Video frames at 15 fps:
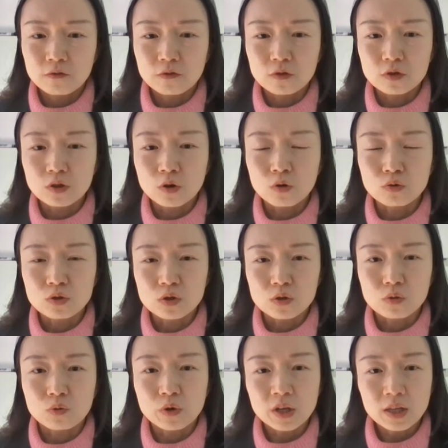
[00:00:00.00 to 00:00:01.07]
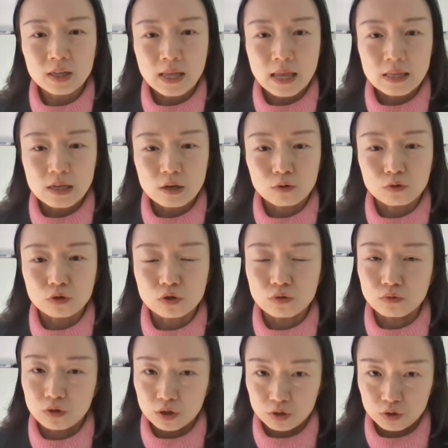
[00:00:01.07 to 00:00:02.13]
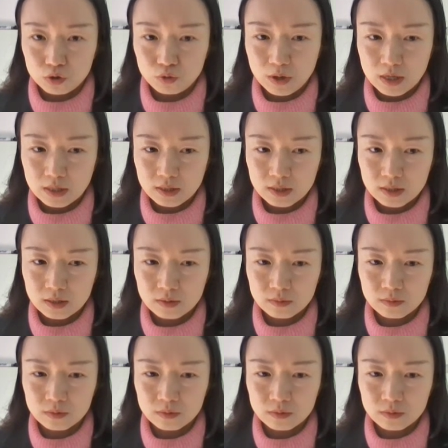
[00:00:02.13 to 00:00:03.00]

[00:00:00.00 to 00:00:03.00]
for those greater than equal to constraints.